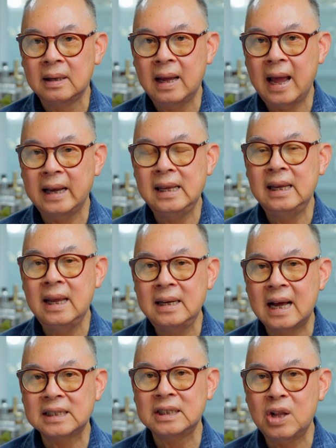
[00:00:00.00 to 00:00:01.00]
And he
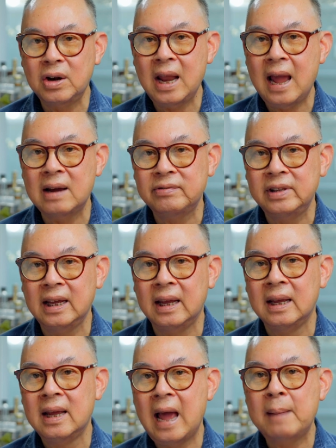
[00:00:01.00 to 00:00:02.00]
does not have the
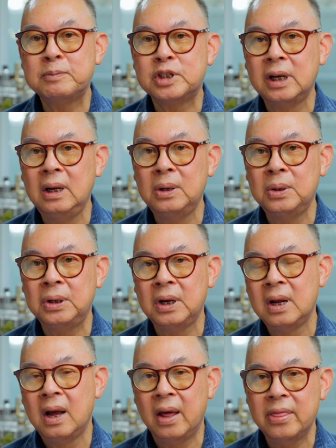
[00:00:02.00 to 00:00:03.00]
absolute
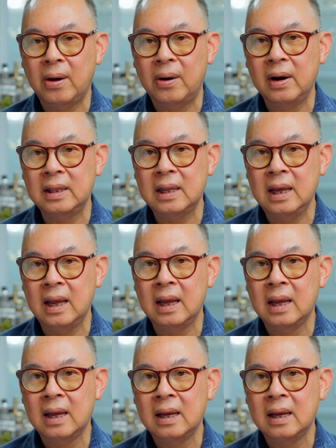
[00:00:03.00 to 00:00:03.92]
authority